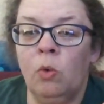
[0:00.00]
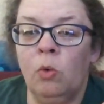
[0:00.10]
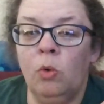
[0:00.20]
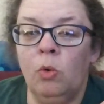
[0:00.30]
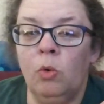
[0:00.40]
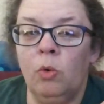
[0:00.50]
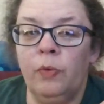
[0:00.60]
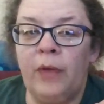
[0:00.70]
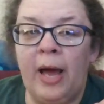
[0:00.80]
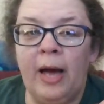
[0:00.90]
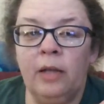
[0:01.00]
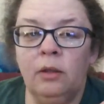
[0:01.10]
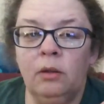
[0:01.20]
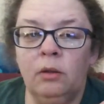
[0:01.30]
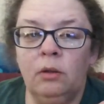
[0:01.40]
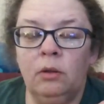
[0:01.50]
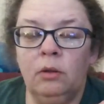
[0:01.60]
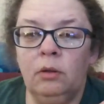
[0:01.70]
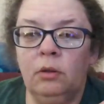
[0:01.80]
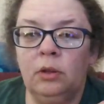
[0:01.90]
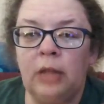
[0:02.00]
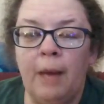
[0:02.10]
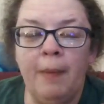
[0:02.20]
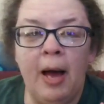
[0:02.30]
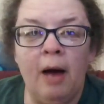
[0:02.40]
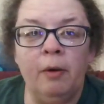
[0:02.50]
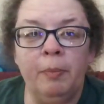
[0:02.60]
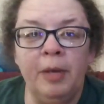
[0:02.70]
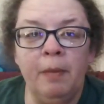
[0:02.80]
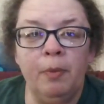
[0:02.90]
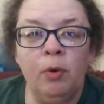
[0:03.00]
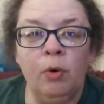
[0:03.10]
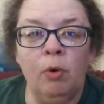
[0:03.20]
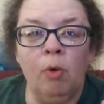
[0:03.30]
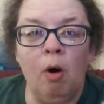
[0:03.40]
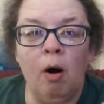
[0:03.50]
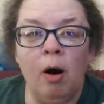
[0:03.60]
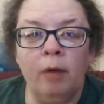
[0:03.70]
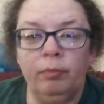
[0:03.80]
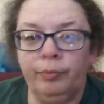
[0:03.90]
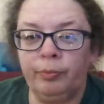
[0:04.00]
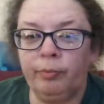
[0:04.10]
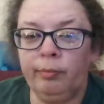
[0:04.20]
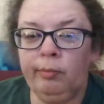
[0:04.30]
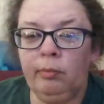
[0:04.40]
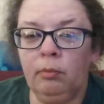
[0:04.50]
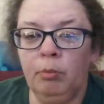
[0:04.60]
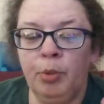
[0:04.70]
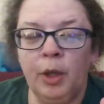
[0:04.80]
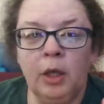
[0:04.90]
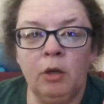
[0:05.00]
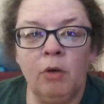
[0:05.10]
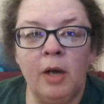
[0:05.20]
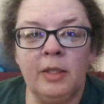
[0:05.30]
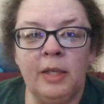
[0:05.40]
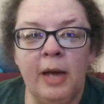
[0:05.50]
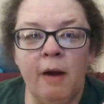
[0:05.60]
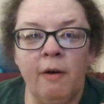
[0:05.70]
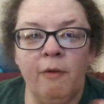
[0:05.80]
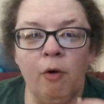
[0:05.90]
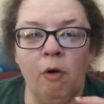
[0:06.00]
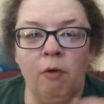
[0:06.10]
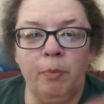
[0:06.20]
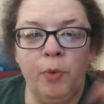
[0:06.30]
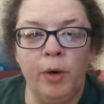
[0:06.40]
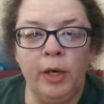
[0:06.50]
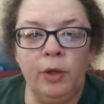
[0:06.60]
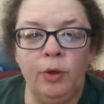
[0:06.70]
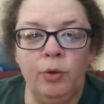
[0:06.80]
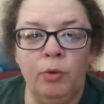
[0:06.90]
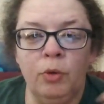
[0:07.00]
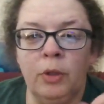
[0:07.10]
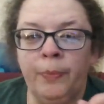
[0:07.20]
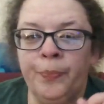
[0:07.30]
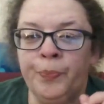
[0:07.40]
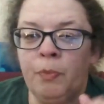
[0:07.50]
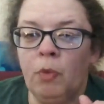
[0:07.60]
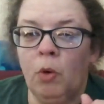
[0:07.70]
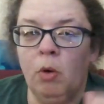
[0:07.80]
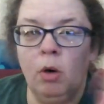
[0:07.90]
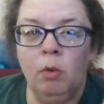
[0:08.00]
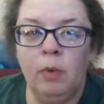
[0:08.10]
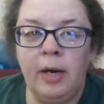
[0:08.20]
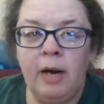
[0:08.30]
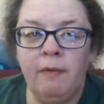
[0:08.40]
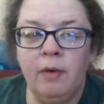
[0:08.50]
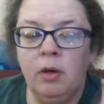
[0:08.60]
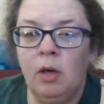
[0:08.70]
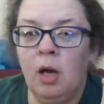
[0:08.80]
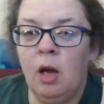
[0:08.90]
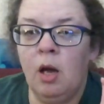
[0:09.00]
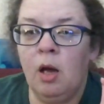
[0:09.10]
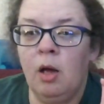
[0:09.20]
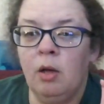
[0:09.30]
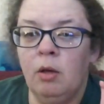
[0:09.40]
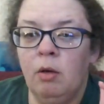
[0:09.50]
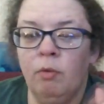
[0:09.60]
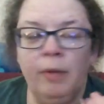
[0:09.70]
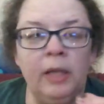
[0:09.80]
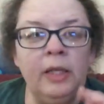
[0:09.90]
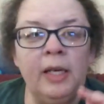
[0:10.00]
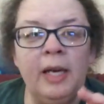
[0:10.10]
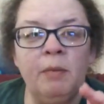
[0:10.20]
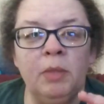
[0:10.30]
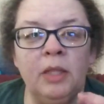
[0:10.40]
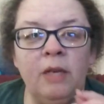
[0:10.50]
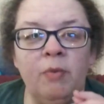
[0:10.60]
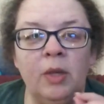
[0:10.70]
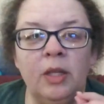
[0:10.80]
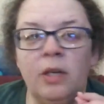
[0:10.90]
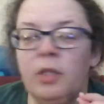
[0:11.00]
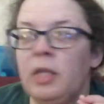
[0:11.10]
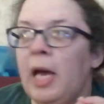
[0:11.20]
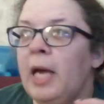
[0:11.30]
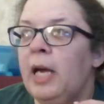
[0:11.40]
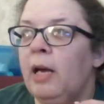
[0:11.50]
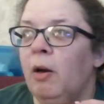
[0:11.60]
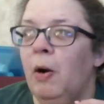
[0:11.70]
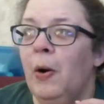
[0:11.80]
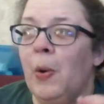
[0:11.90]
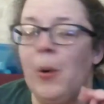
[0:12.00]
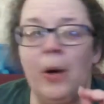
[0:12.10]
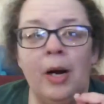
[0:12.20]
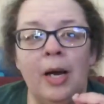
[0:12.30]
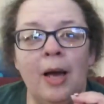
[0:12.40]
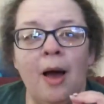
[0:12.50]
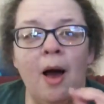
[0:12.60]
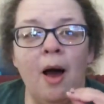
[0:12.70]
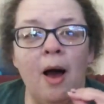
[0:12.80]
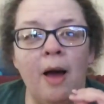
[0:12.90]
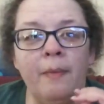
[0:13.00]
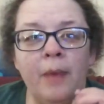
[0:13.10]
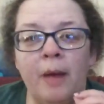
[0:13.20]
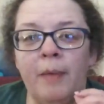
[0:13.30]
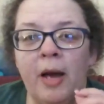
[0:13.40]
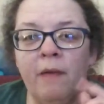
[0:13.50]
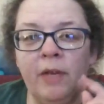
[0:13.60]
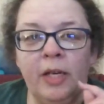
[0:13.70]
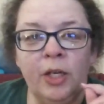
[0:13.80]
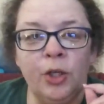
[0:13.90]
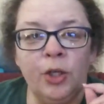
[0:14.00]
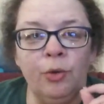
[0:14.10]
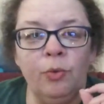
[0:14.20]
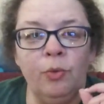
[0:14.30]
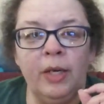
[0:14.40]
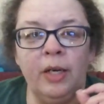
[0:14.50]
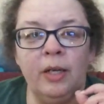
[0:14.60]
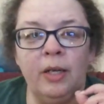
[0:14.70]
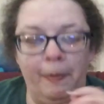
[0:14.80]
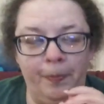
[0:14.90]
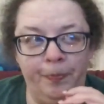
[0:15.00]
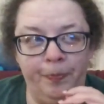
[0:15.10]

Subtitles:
that somehow people who are putting across a narrative or reporting news or whatever really can believe what they're saying. Or I'm having an issue with